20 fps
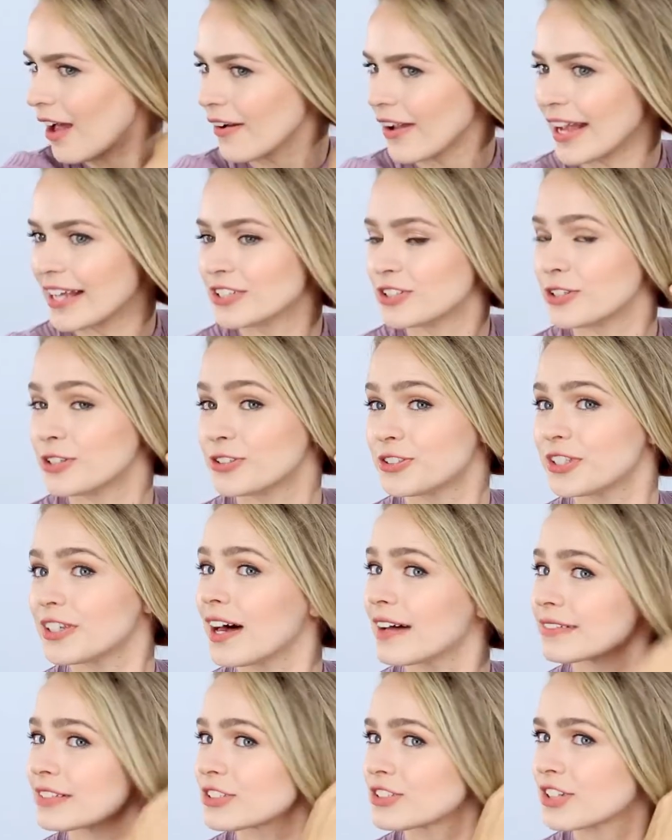Okay, so you
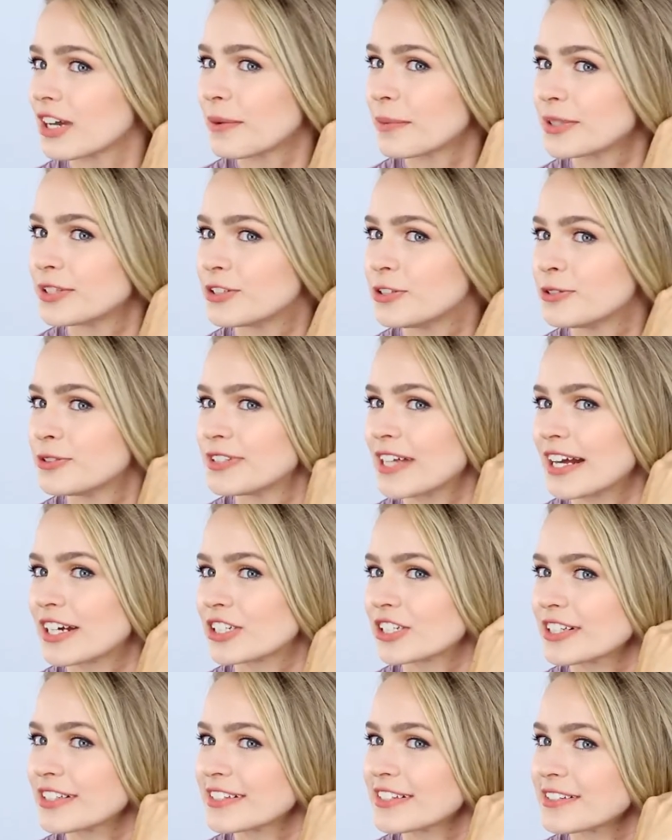still have to start with 2
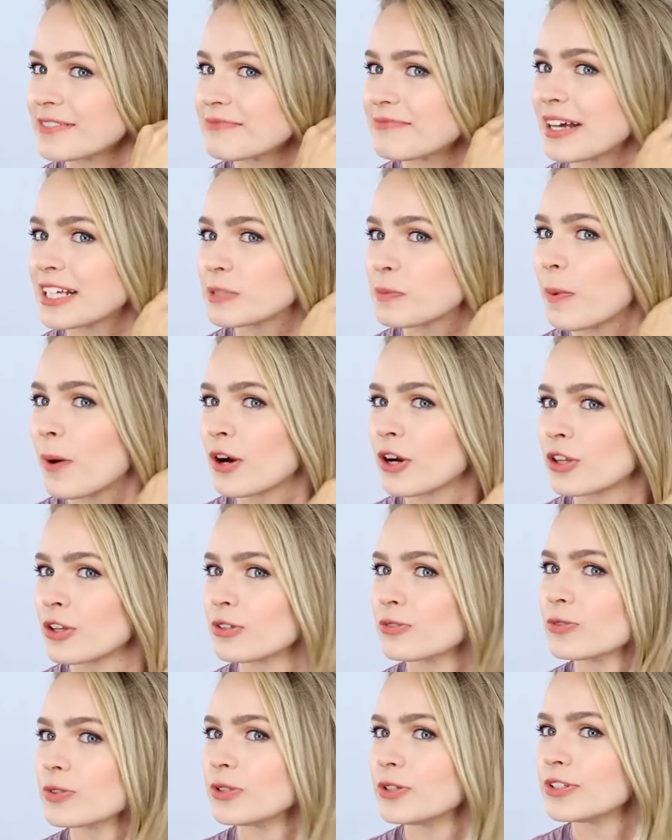sections. That's part of
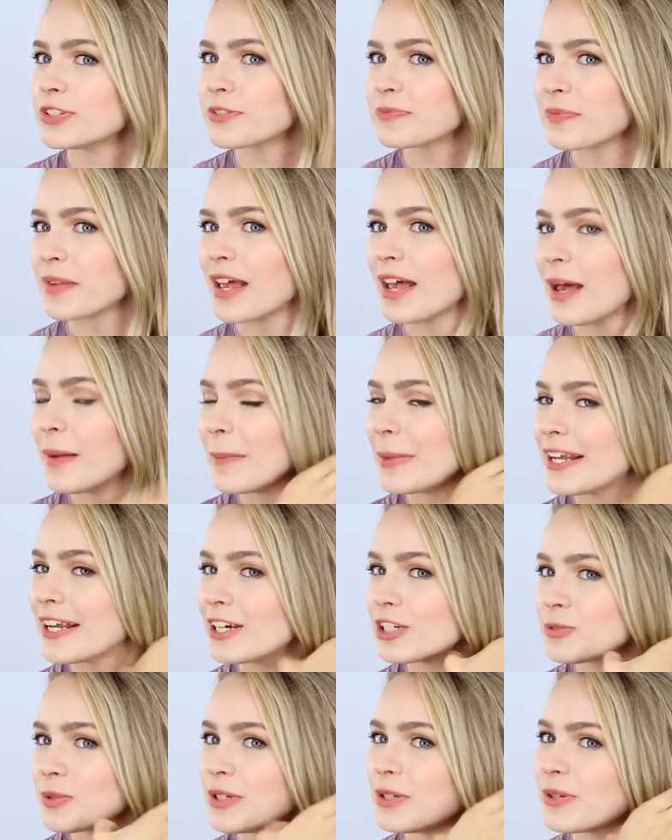the rules. But
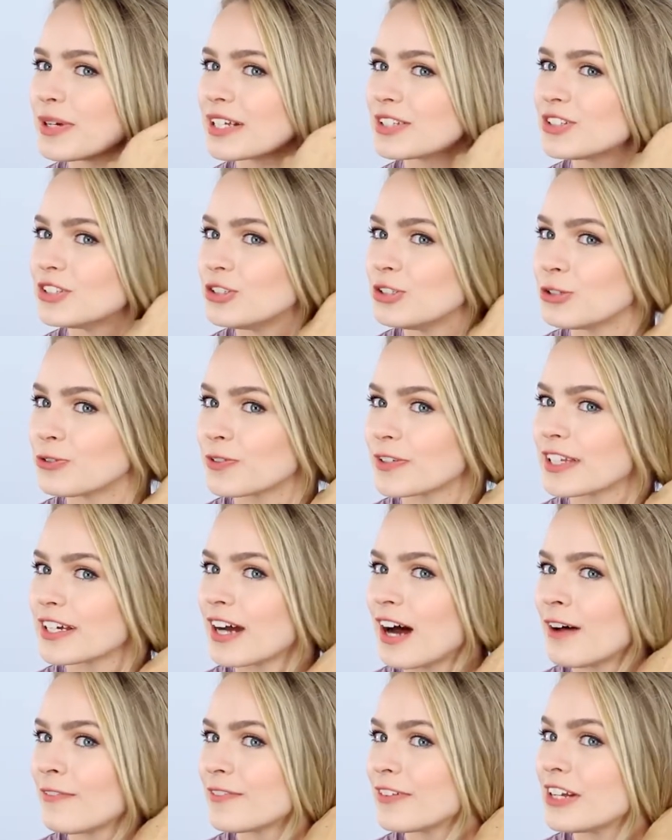here's what you get to do for
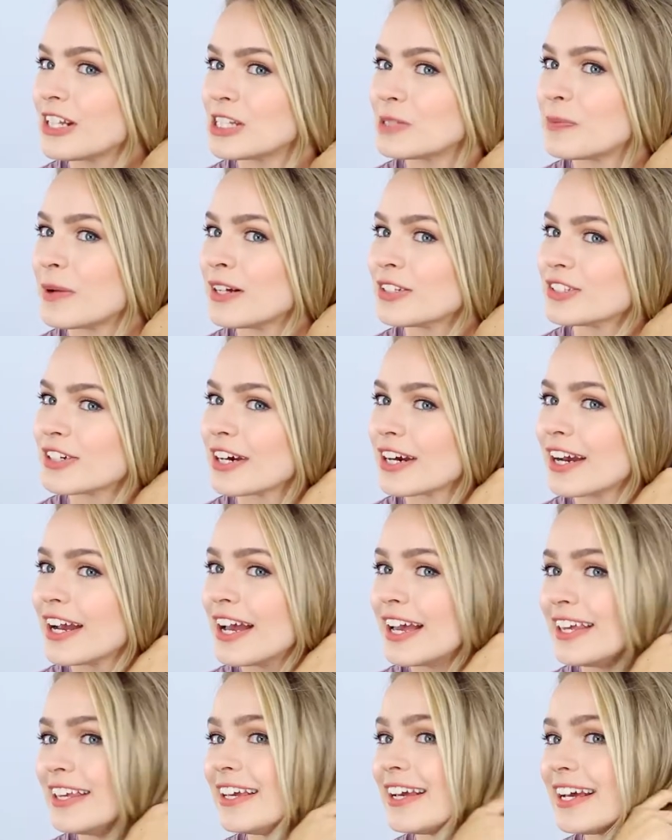the confidence builder.
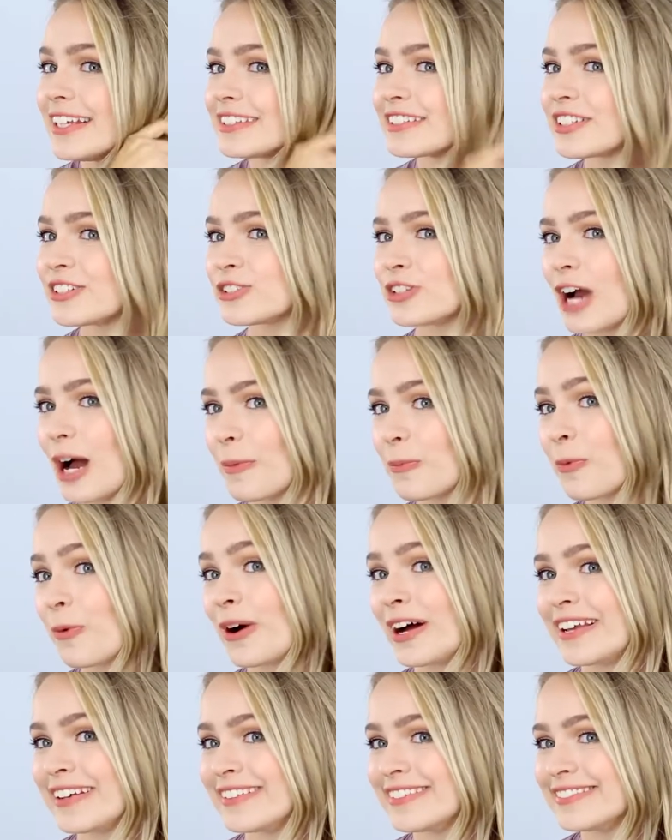You get to drop
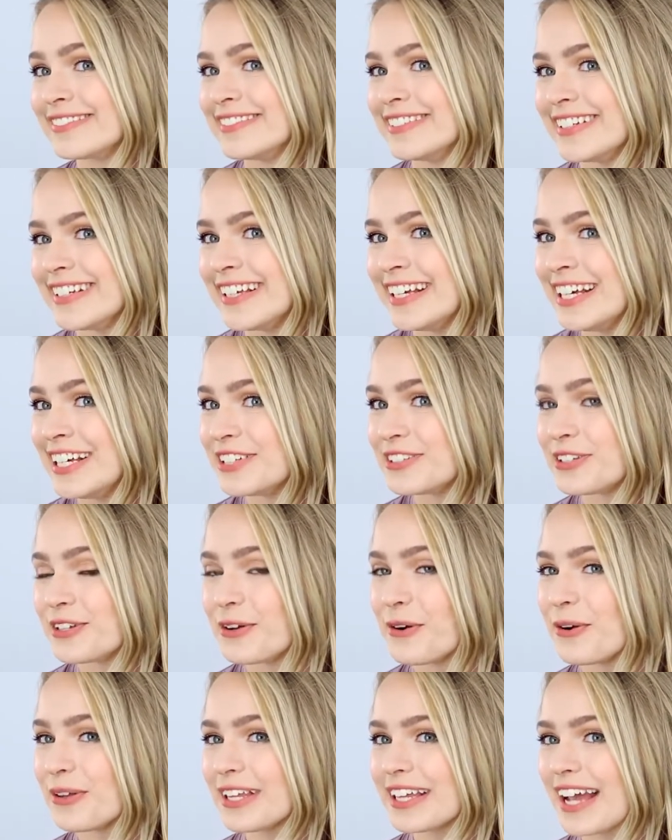one. So
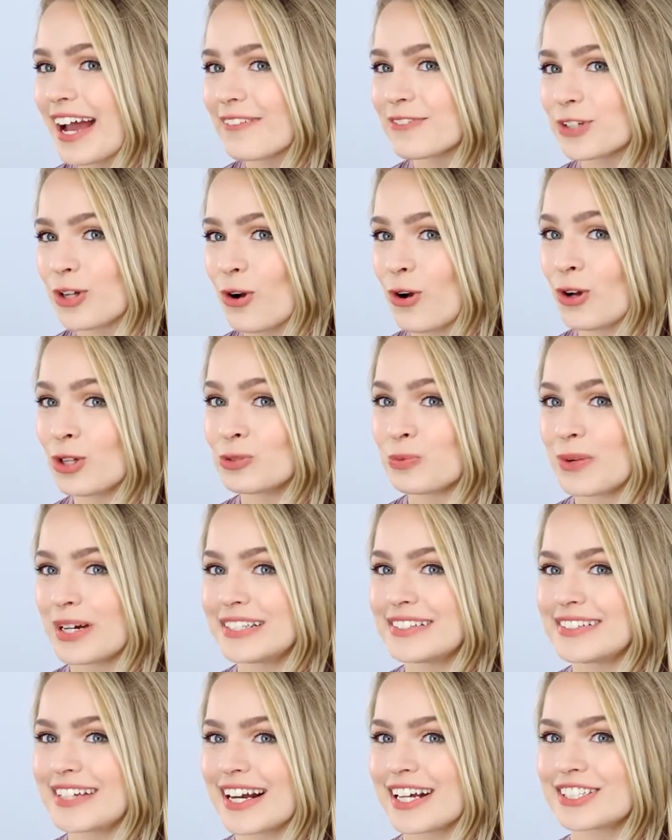you only have to hold
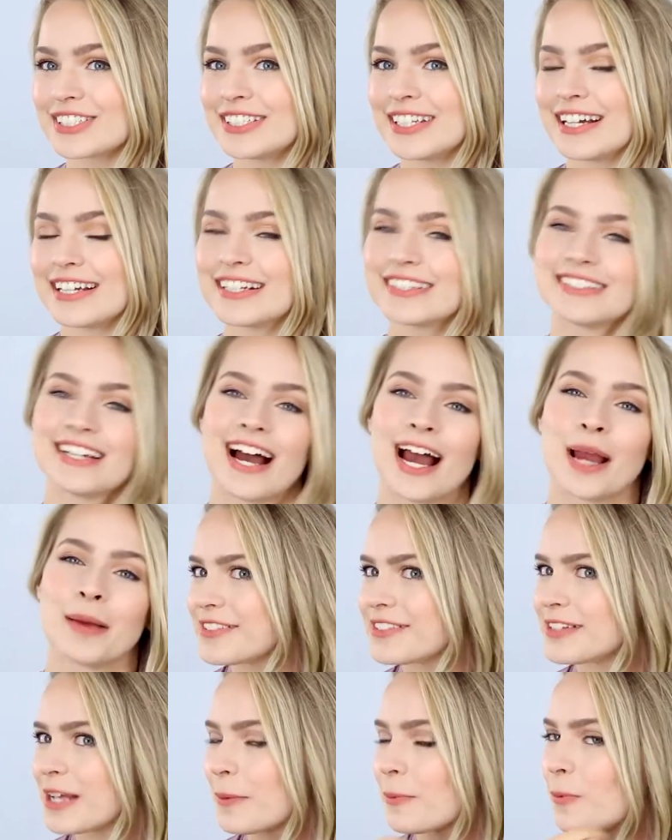1 section at a
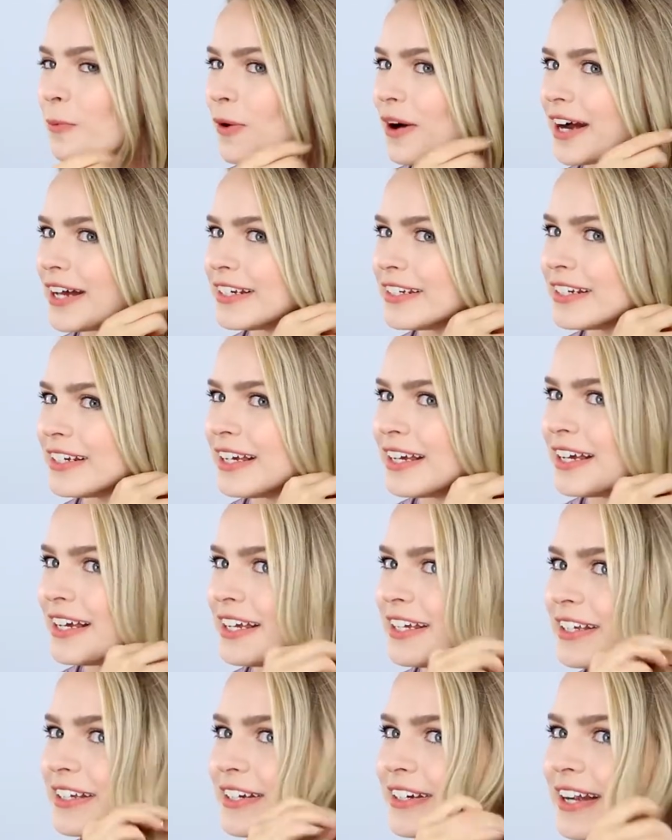time. Step 1,
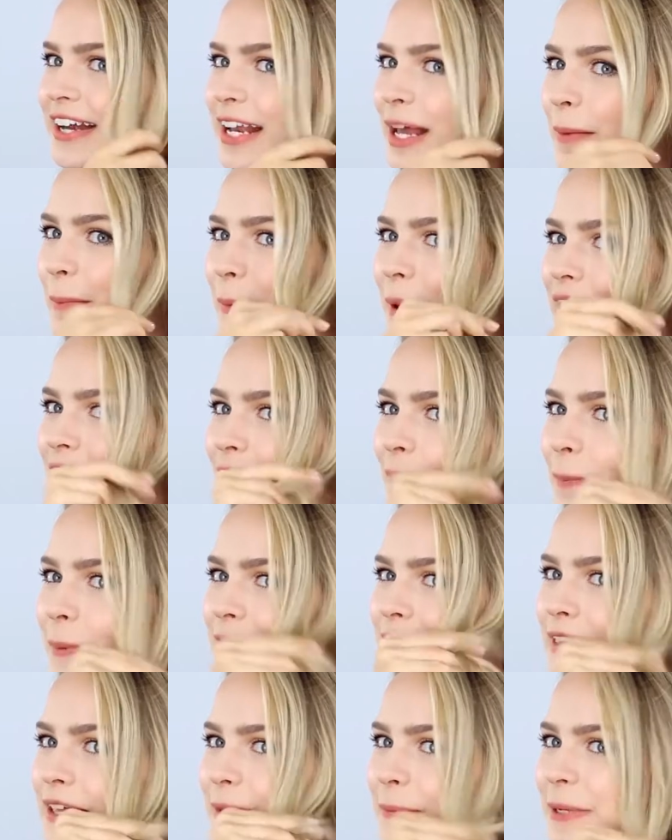you're gonna pick up
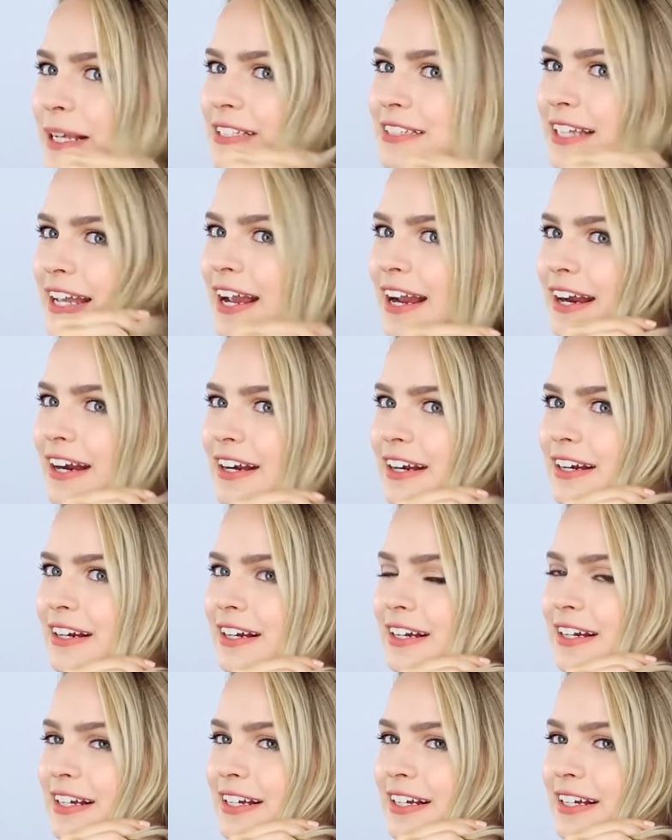a little piece of hair.